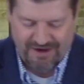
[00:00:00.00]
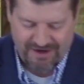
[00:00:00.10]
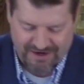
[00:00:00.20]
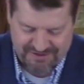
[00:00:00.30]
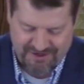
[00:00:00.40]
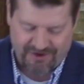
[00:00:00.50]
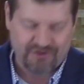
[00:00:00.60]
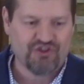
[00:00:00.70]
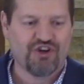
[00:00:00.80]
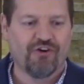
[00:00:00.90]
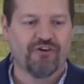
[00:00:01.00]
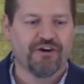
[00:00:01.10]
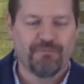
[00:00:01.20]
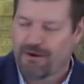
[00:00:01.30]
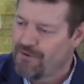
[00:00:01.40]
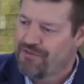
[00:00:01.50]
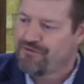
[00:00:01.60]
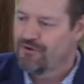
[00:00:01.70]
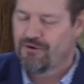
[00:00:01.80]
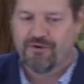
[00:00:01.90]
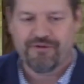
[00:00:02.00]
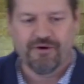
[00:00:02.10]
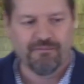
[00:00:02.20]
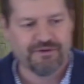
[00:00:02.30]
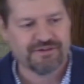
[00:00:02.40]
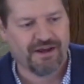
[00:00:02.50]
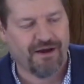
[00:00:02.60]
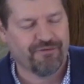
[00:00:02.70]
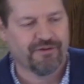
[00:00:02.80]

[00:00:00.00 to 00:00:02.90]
And I started showing them. I went through it with them and stuff.